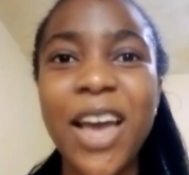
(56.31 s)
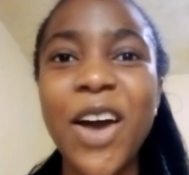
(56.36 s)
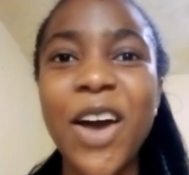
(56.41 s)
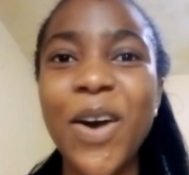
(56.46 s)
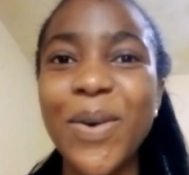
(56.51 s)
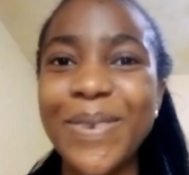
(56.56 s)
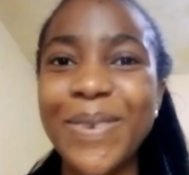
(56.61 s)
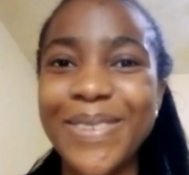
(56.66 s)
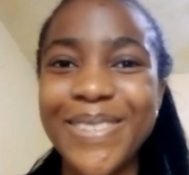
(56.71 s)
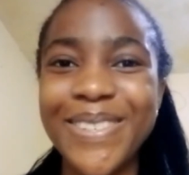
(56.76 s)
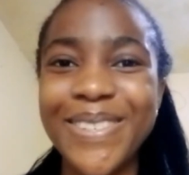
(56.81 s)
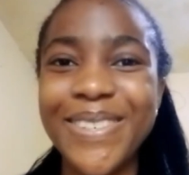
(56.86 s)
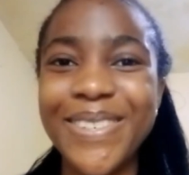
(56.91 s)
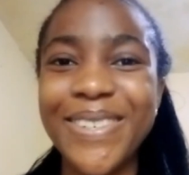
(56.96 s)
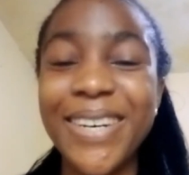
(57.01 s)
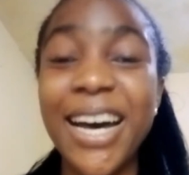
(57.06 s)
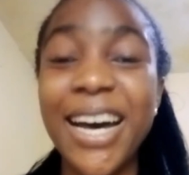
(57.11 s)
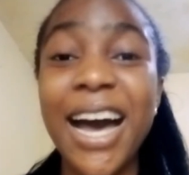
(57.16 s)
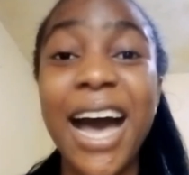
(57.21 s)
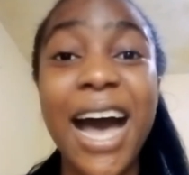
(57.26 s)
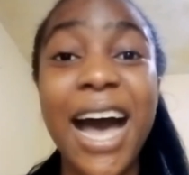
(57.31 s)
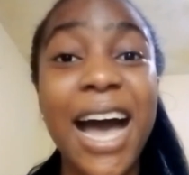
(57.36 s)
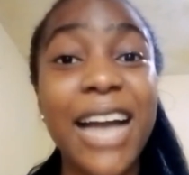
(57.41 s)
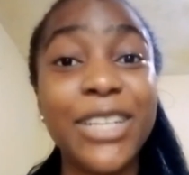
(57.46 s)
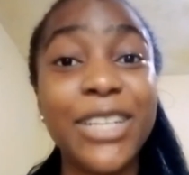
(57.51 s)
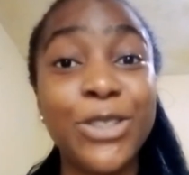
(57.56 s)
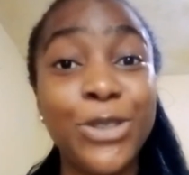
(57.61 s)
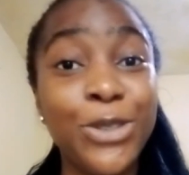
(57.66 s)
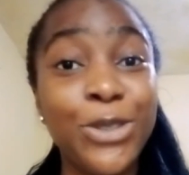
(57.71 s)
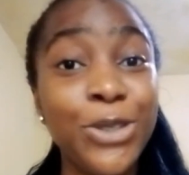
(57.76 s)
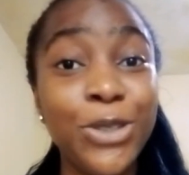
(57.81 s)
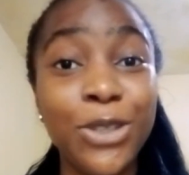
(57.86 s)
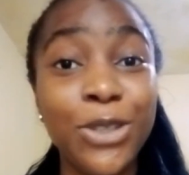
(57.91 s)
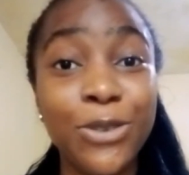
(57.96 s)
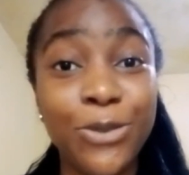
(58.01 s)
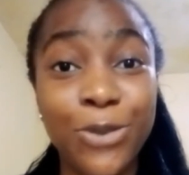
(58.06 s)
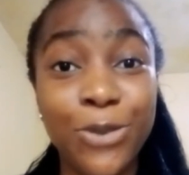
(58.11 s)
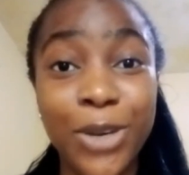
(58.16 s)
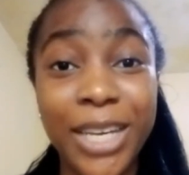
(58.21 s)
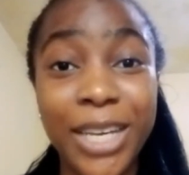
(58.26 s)
Also, I do not
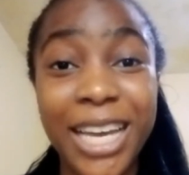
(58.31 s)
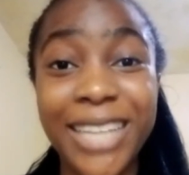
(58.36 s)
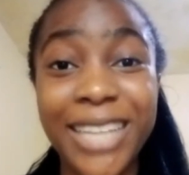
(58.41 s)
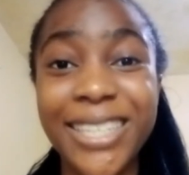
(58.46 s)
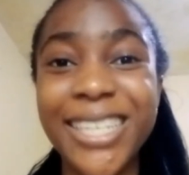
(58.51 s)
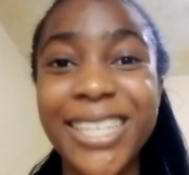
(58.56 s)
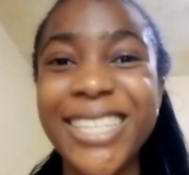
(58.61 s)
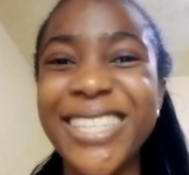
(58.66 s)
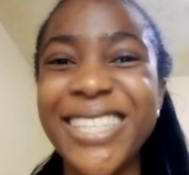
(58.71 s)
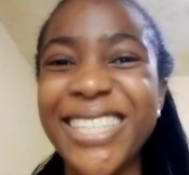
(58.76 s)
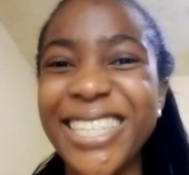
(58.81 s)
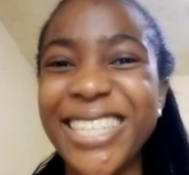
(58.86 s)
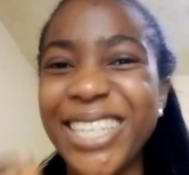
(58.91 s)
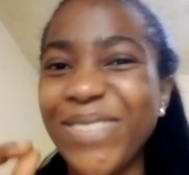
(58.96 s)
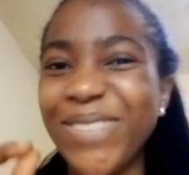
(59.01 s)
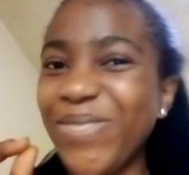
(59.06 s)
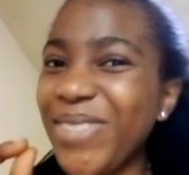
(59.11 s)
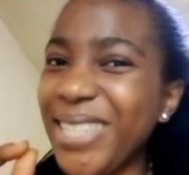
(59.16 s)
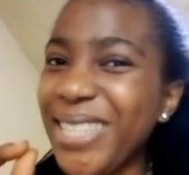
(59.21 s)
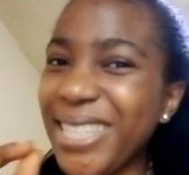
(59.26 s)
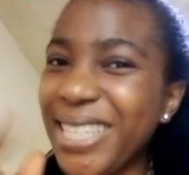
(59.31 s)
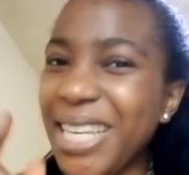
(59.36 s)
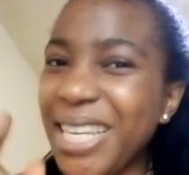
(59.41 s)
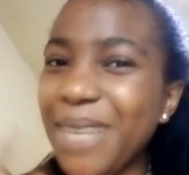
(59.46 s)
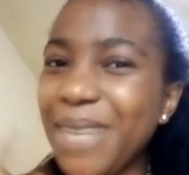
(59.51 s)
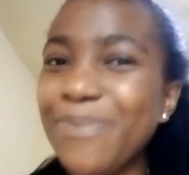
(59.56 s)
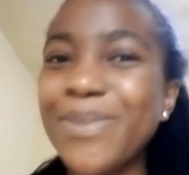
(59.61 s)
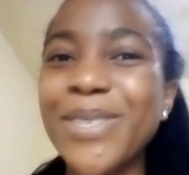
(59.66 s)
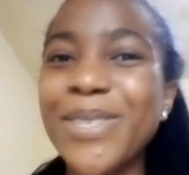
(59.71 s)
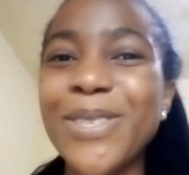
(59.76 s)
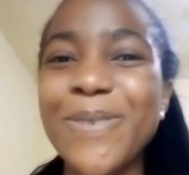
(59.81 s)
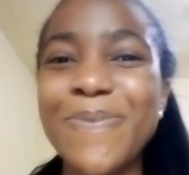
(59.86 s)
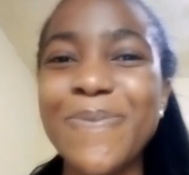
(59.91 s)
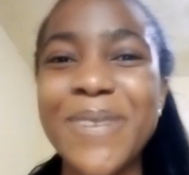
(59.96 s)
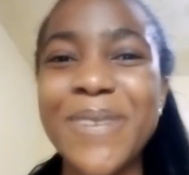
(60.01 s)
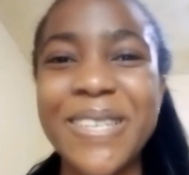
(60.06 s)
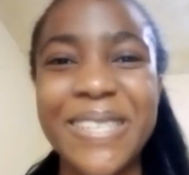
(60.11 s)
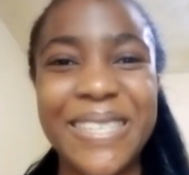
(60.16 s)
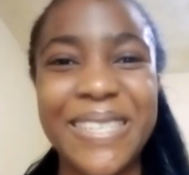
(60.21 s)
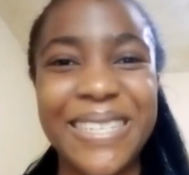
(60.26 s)
forget to give tips to my
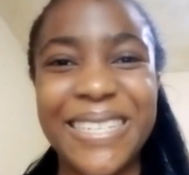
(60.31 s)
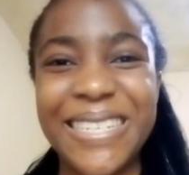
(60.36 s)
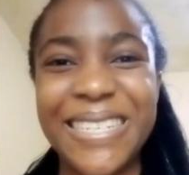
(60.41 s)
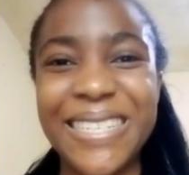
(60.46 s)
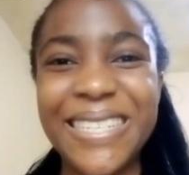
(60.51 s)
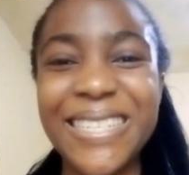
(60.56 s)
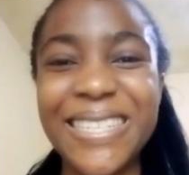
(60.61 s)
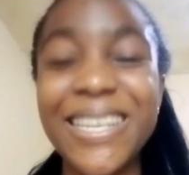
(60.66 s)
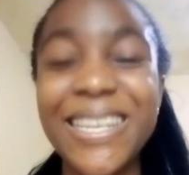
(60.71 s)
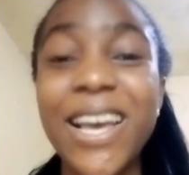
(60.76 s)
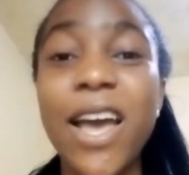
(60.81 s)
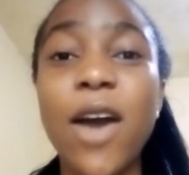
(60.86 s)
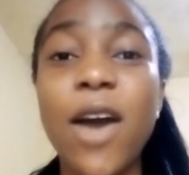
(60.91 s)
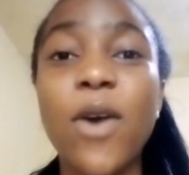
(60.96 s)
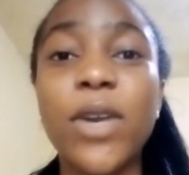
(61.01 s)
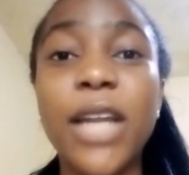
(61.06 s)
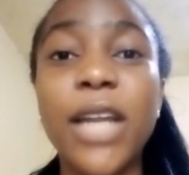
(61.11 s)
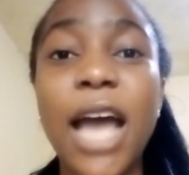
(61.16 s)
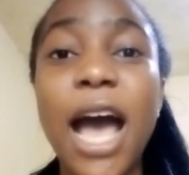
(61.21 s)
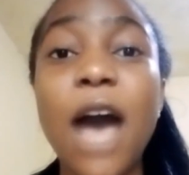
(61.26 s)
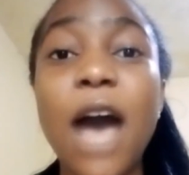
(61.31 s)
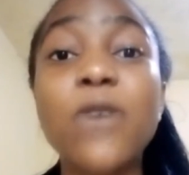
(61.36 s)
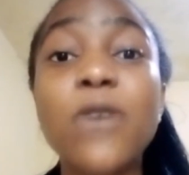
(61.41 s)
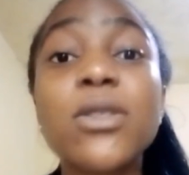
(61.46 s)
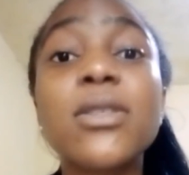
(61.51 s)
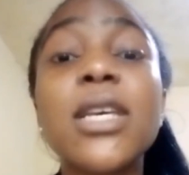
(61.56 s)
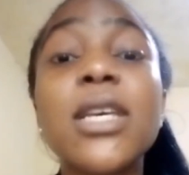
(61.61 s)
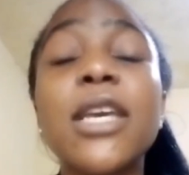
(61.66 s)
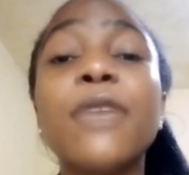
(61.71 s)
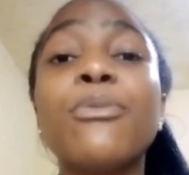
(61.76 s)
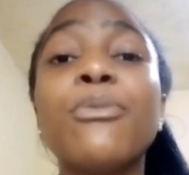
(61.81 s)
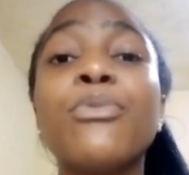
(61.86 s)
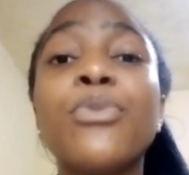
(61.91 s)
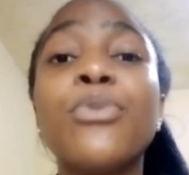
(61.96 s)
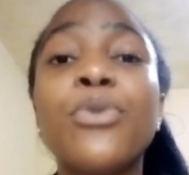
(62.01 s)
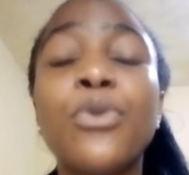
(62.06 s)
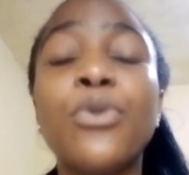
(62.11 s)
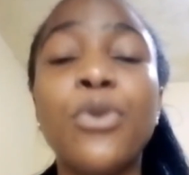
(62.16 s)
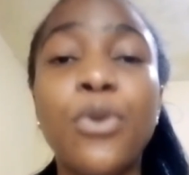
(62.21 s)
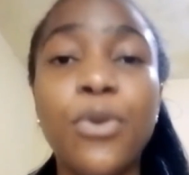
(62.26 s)
students on how to
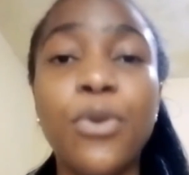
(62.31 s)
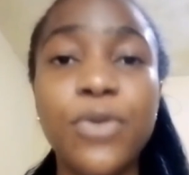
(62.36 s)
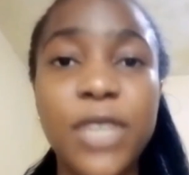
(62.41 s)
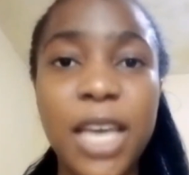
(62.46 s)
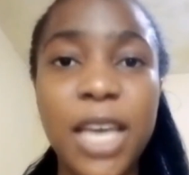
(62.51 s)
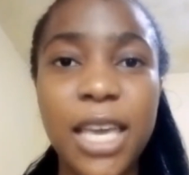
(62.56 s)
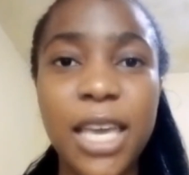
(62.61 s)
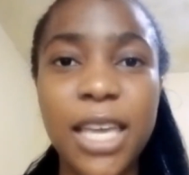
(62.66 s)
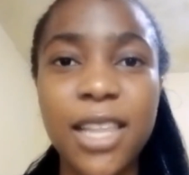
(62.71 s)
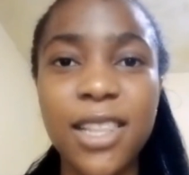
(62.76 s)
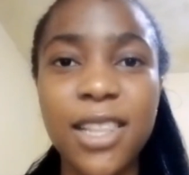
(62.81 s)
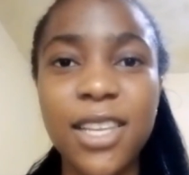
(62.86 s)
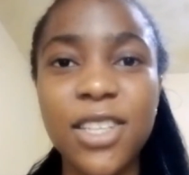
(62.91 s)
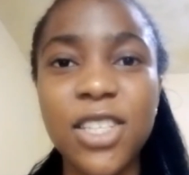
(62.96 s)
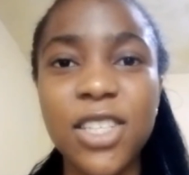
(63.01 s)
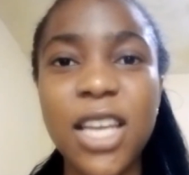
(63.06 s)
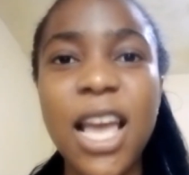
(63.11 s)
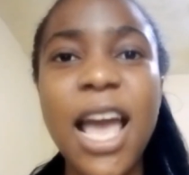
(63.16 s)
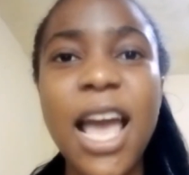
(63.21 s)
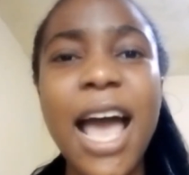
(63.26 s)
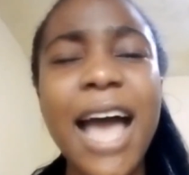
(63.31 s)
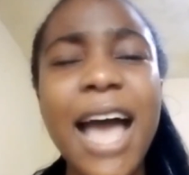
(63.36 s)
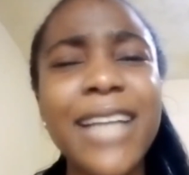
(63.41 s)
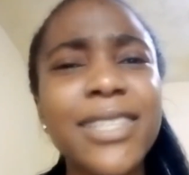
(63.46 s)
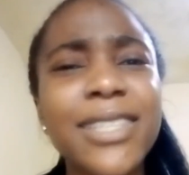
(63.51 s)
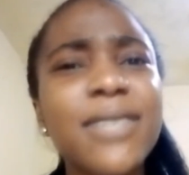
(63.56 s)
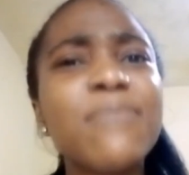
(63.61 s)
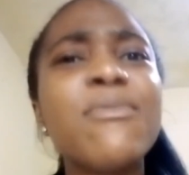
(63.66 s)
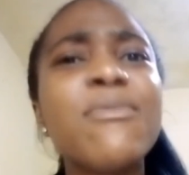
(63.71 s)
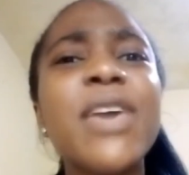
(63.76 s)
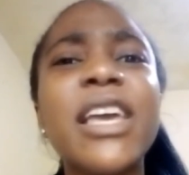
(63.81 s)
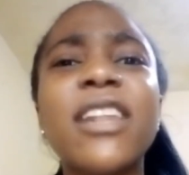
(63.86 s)
improve their English and to make